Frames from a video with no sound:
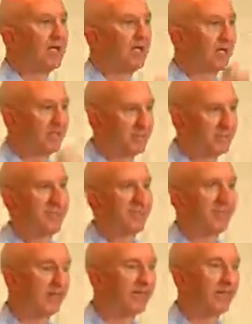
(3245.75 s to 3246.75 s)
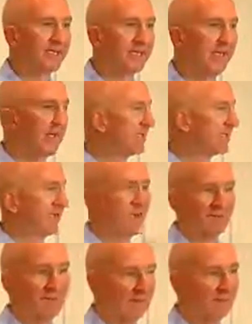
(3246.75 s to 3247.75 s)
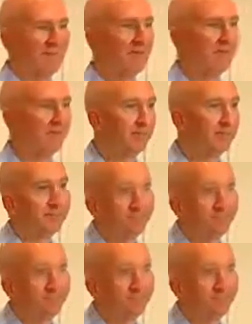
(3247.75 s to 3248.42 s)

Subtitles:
And so start with the next task, whatever it may be.